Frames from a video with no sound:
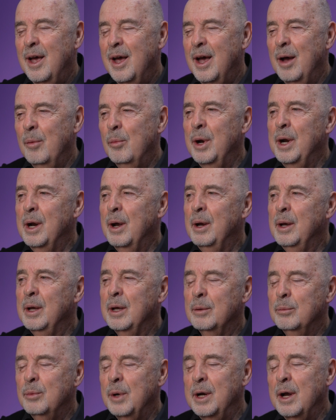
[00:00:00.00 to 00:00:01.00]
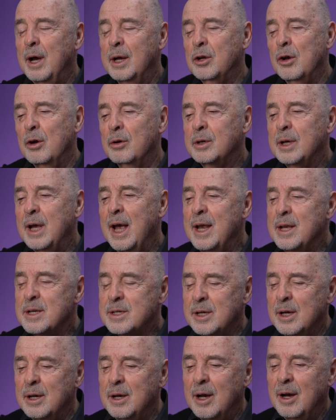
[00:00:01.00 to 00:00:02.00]
And when I got
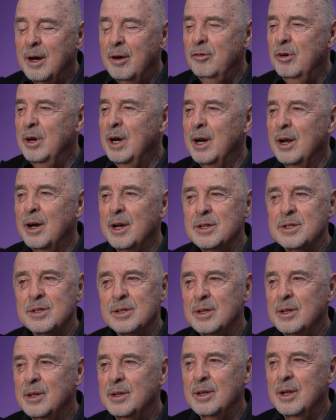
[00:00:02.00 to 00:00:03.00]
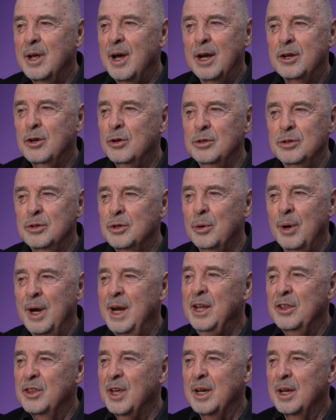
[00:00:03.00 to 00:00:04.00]
cancer, I realised I couldn't do
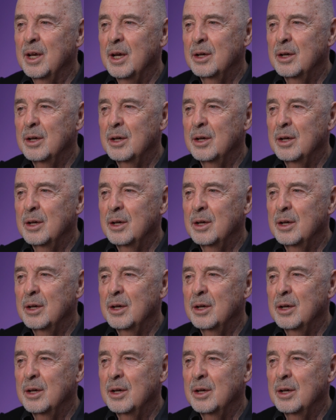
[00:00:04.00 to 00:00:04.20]
anything.